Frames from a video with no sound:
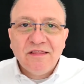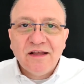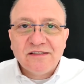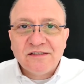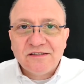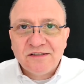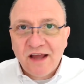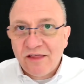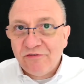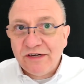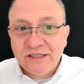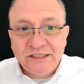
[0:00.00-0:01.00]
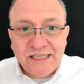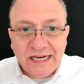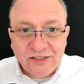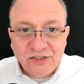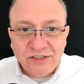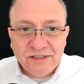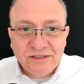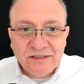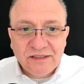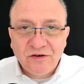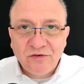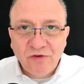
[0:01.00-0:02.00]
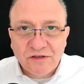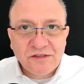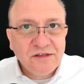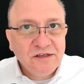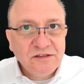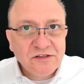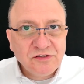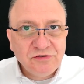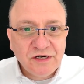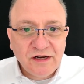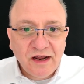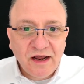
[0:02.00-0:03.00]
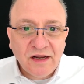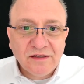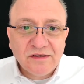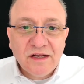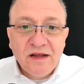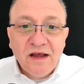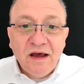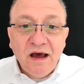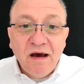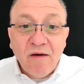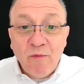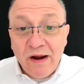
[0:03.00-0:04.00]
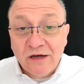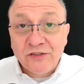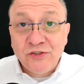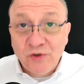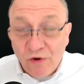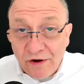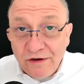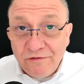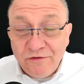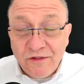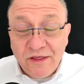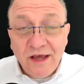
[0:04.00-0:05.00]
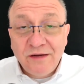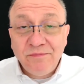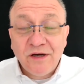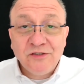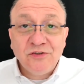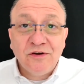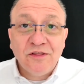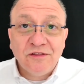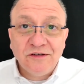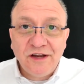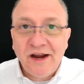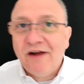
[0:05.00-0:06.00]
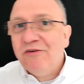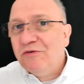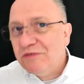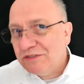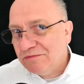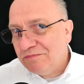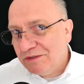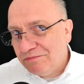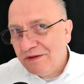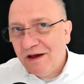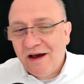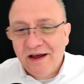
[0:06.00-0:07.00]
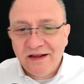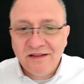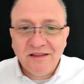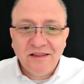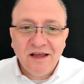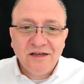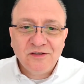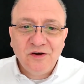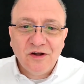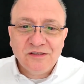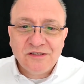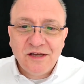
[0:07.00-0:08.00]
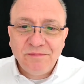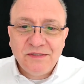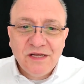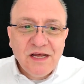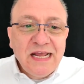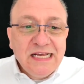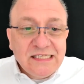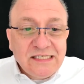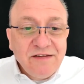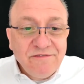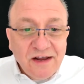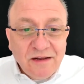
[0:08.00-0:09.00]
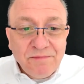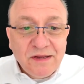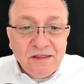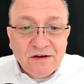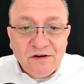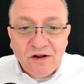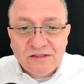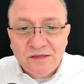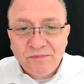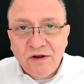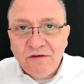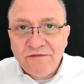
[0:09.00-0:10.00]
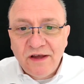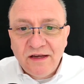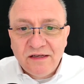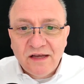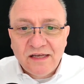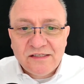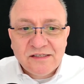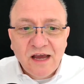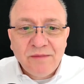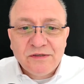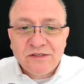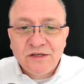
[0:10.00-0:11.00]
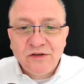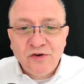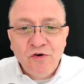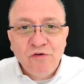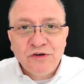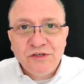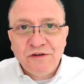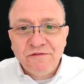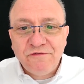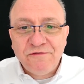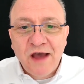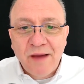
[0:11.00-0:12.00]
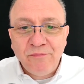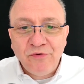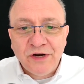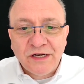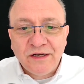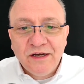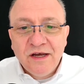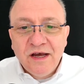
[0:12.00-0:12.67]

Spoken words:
that's gathering attention across the industry. And we are joined for that by Jonathan Kerr, who is a bit behind that concept. And he is developing the concept of a cybersecurity fabric,